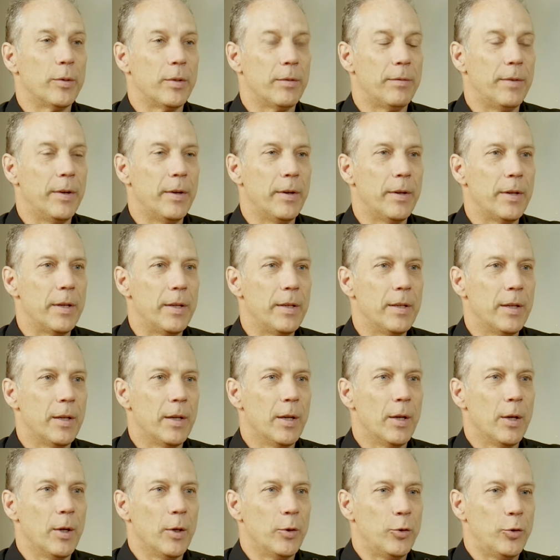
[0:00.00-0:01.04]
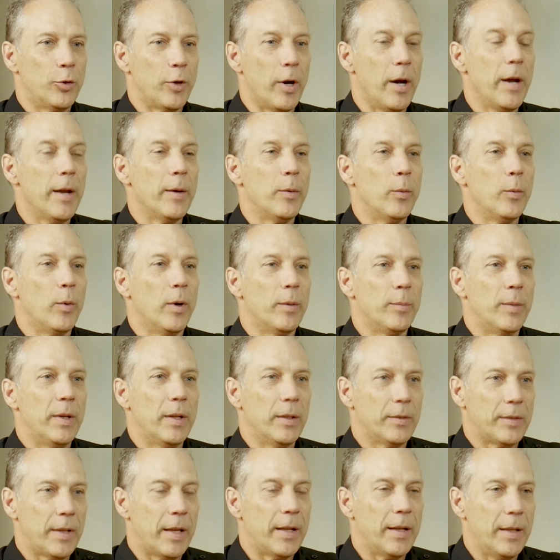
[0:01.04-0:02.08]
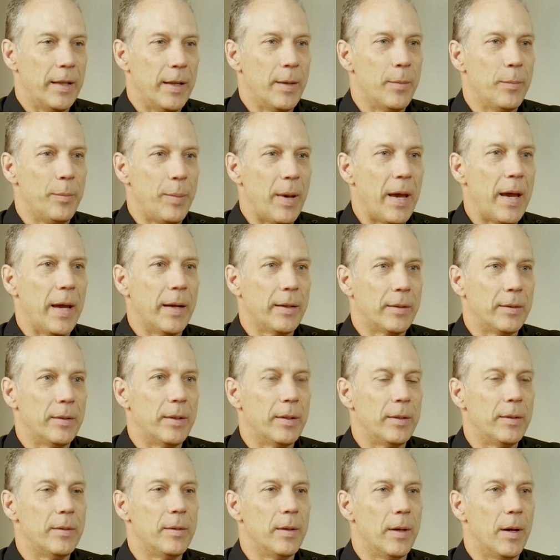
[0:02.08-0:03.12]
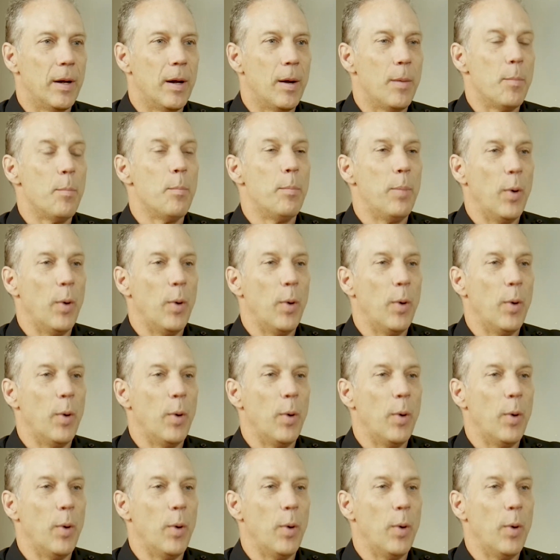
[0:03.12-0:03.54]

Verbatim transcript: It was a very trying one because that impacted um,